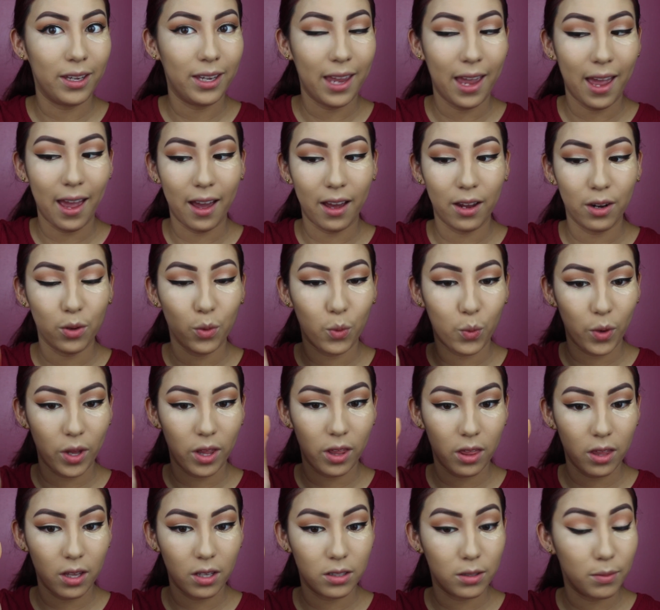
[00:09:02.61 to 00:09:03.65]
can't
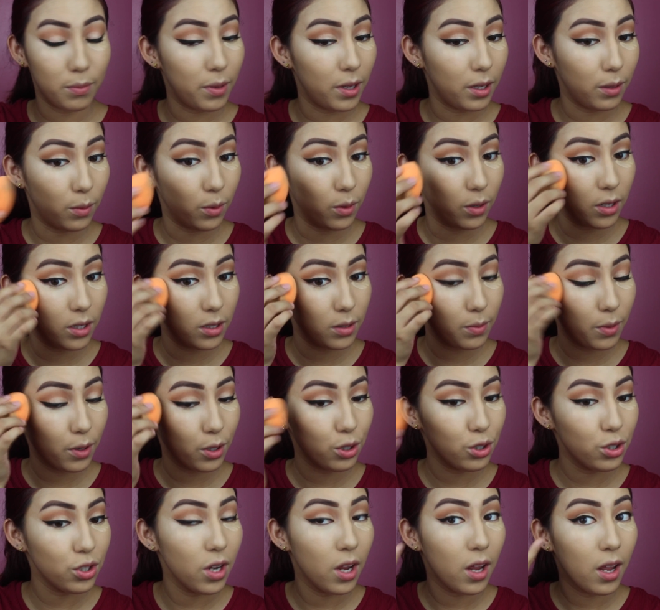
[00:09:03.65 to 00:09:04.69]
with this big beauty
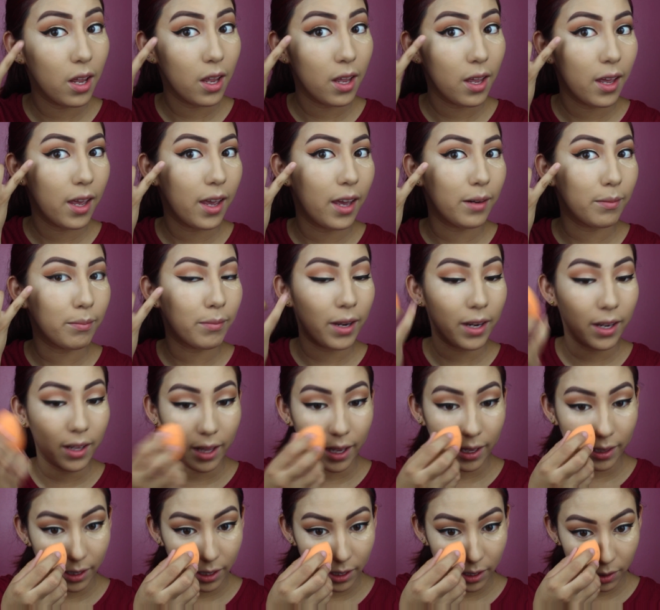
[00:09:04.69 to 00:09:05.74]
sponge and my
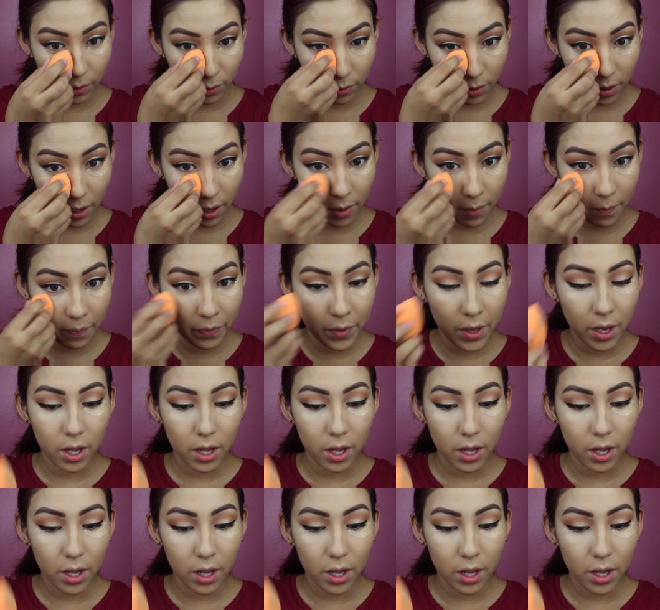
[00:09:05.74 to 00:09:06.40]
eyeliner there.